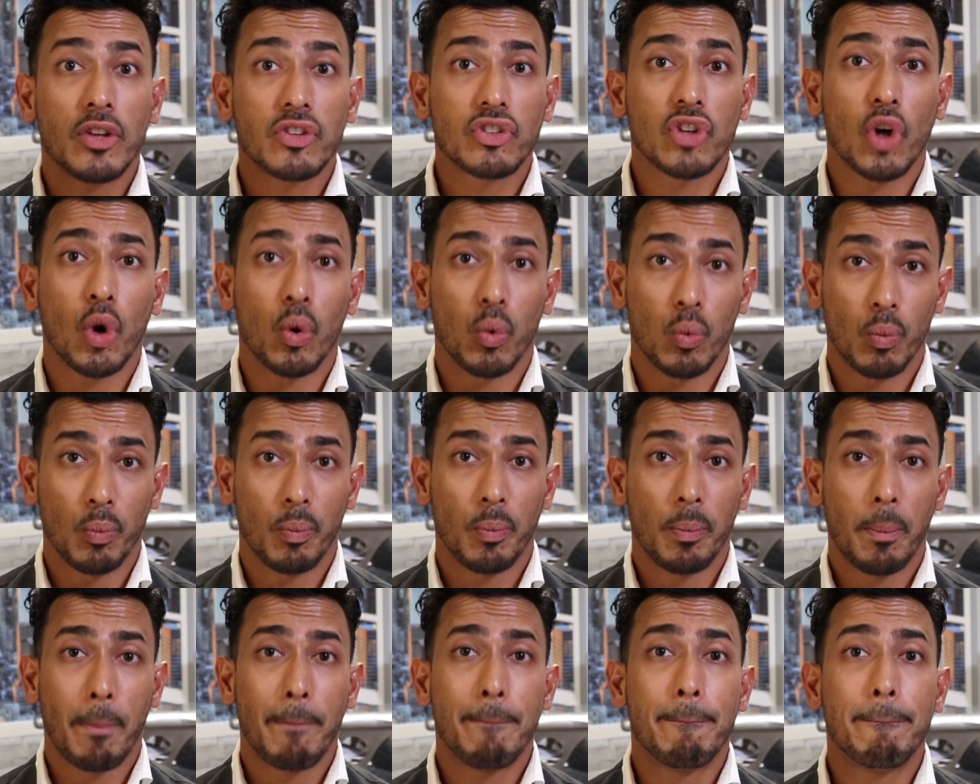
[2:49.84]
So
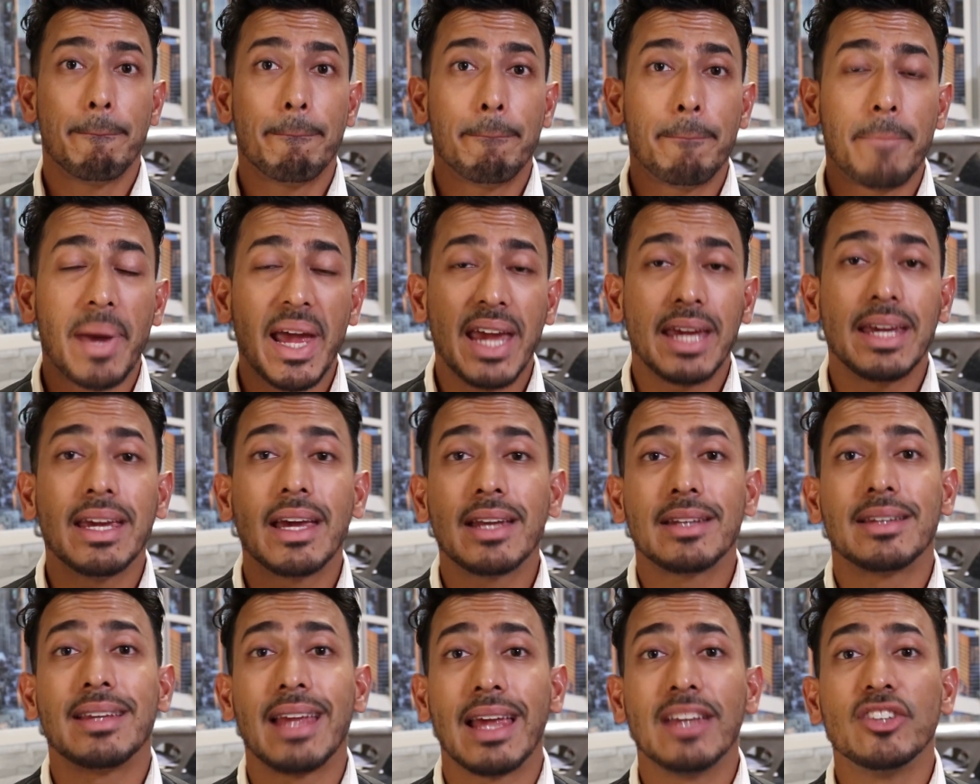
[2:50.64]
pay
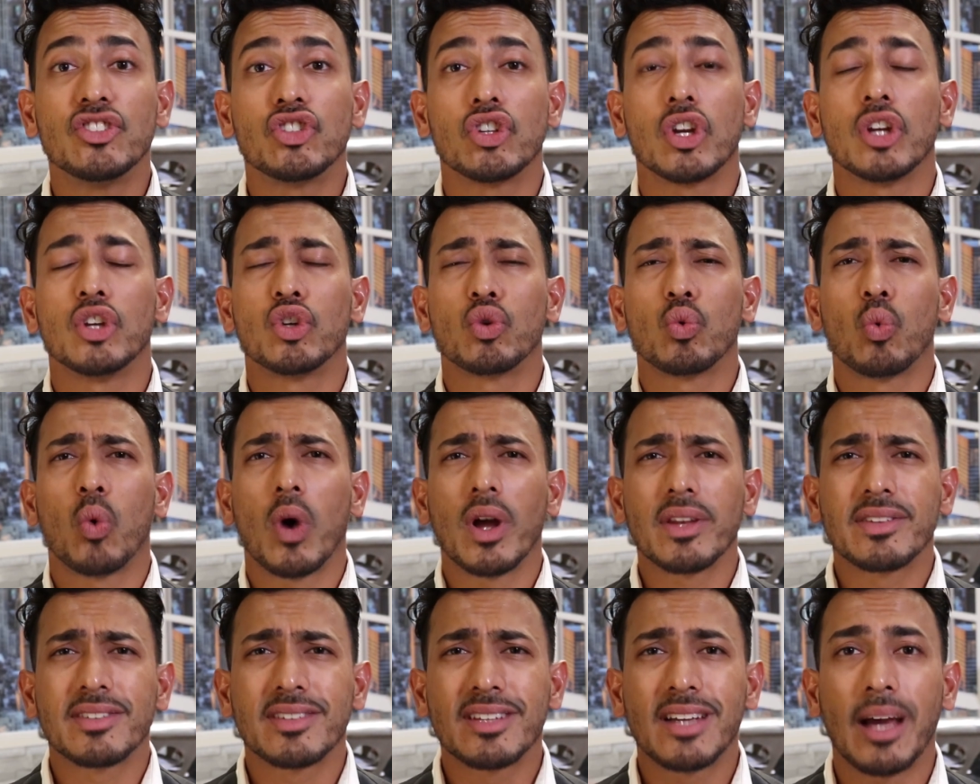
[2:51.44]
attention to
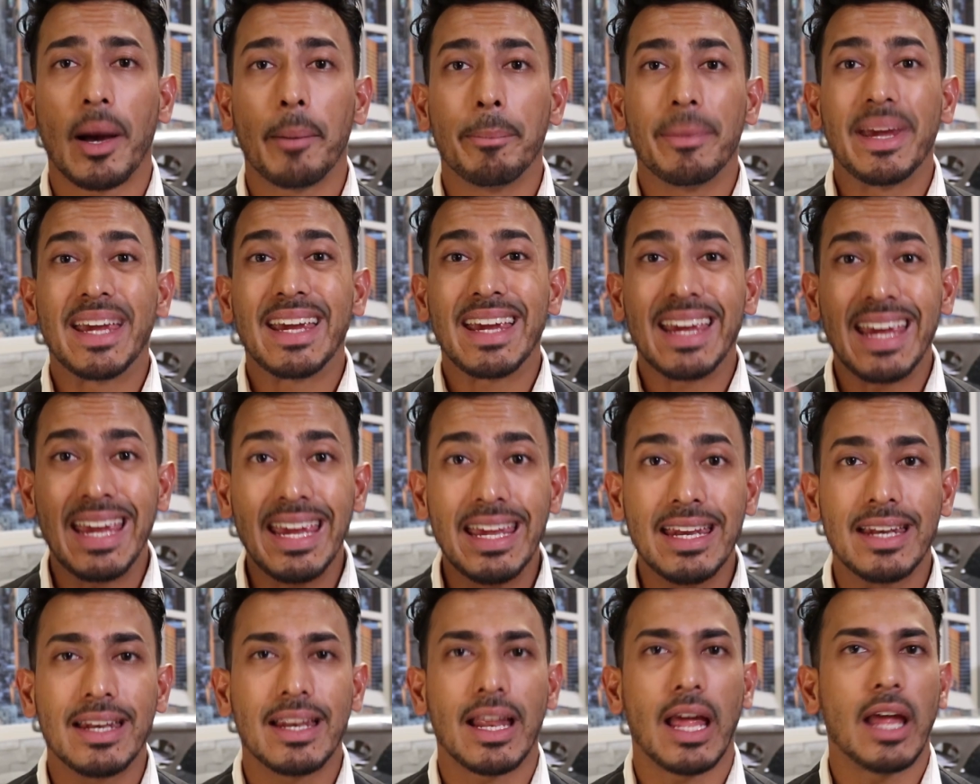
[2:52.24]
what's coming
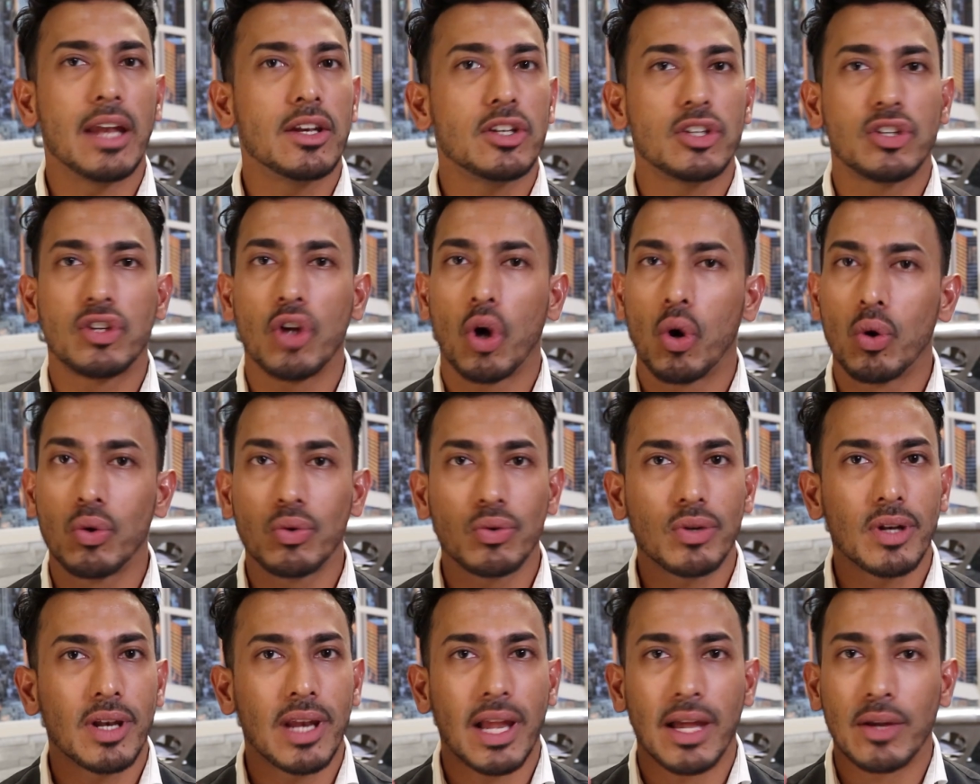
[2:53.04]
in, and
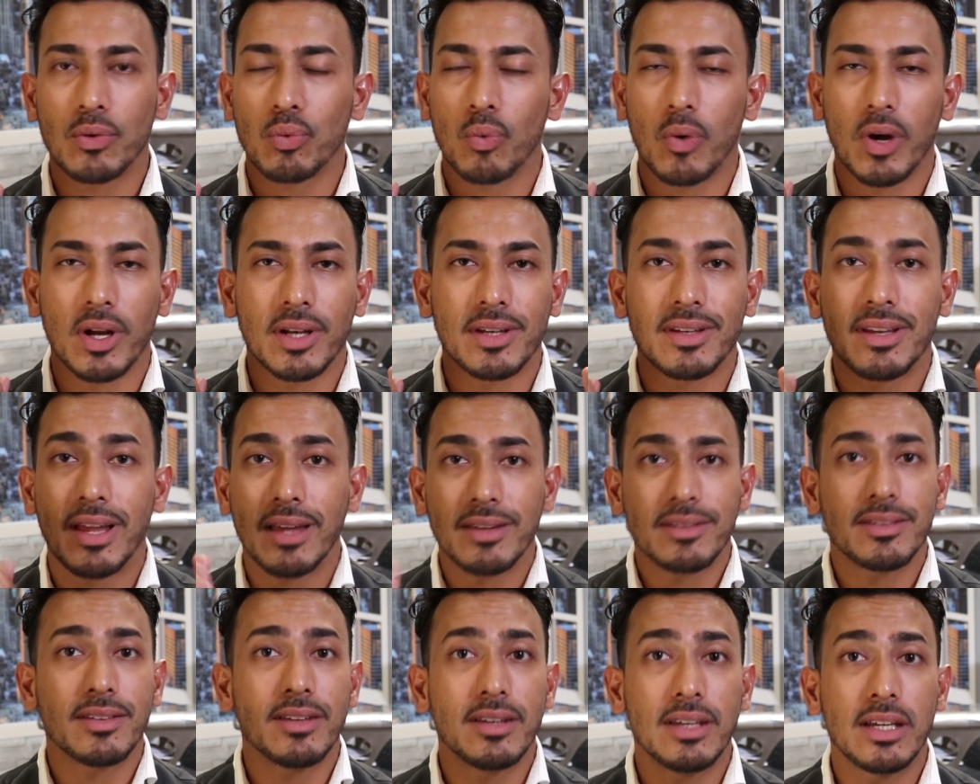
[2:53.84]
don't let what
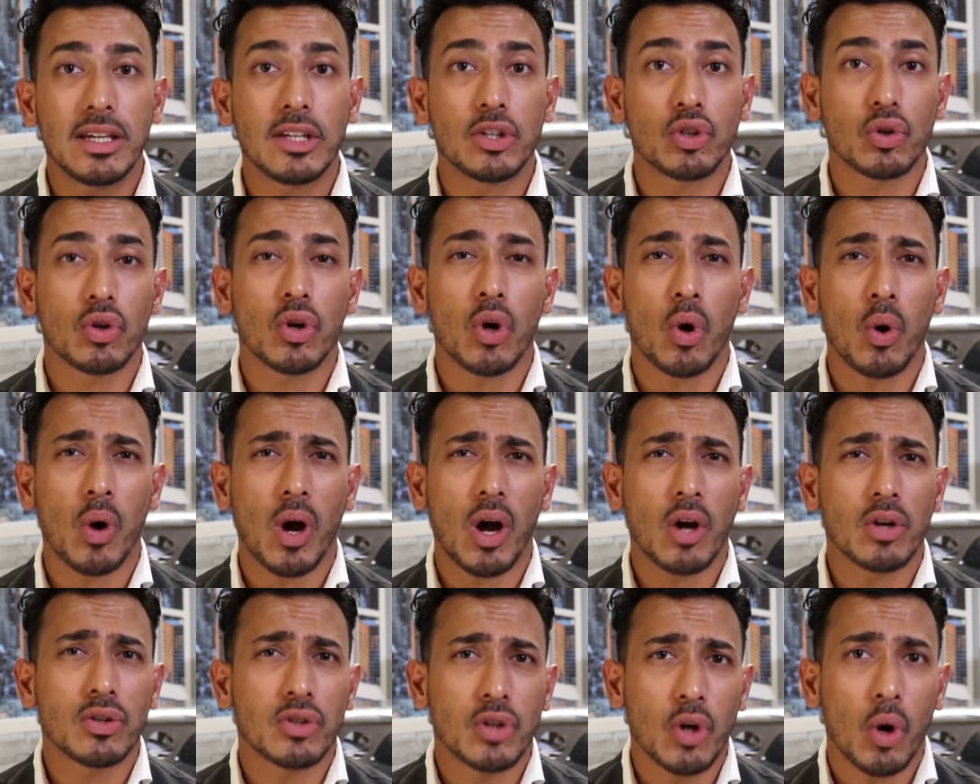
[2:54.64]
doesn't need to
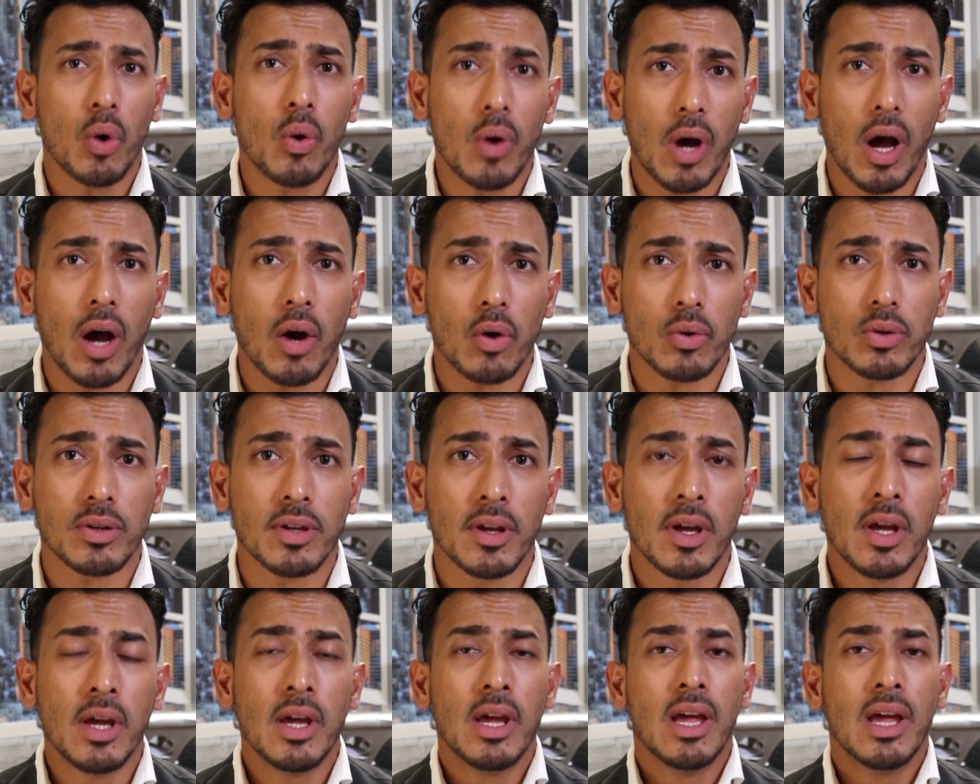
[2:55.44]
go out, go out.